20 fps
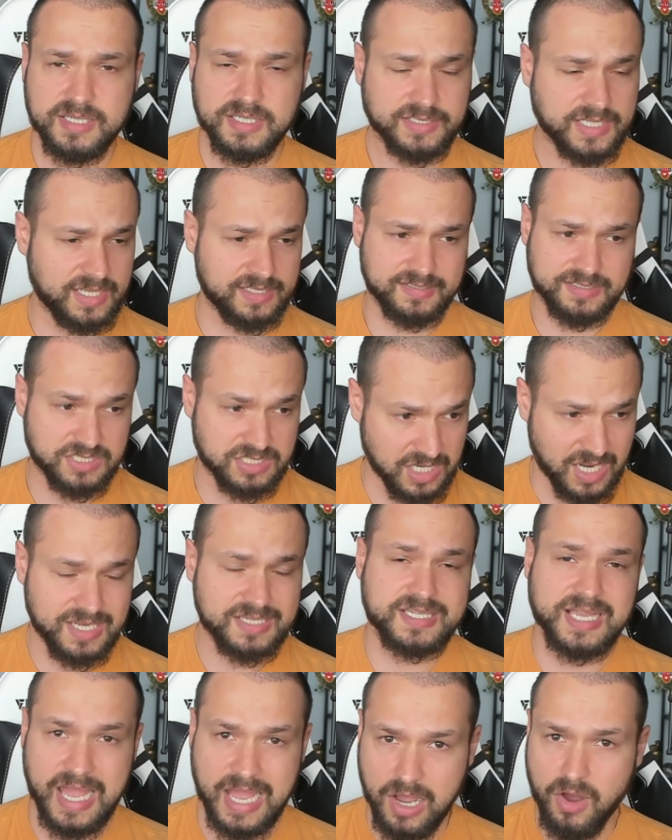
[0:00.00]
and that
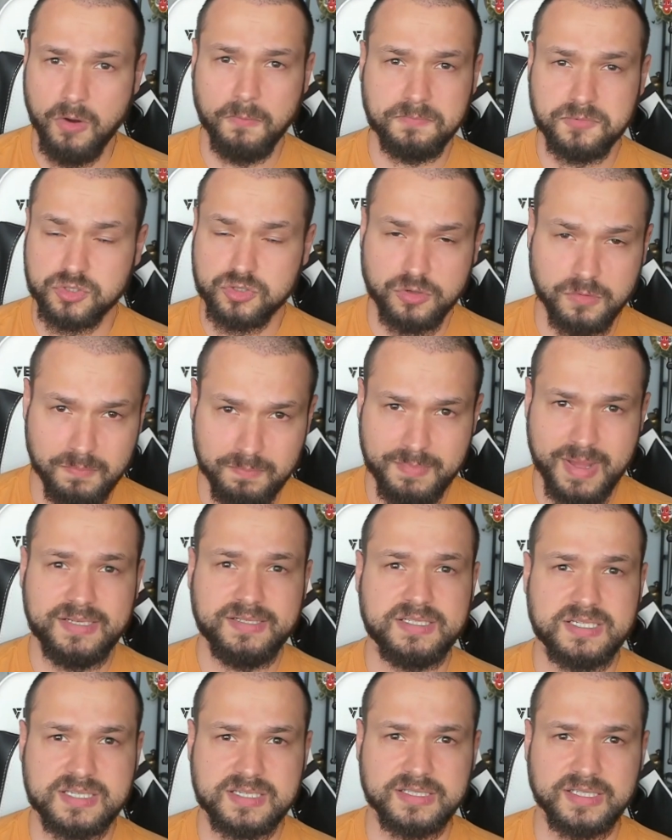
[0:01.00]
does help
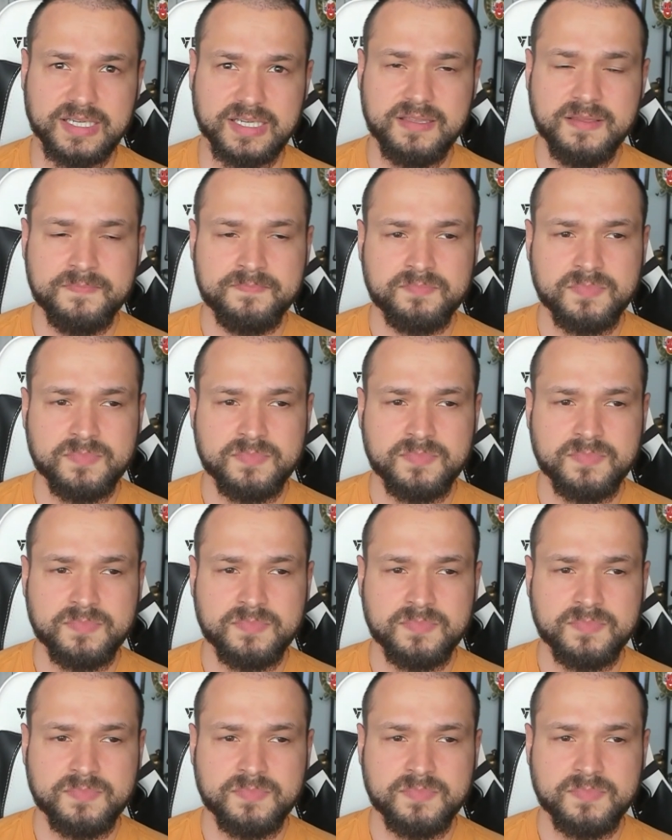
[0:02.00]
tremendously.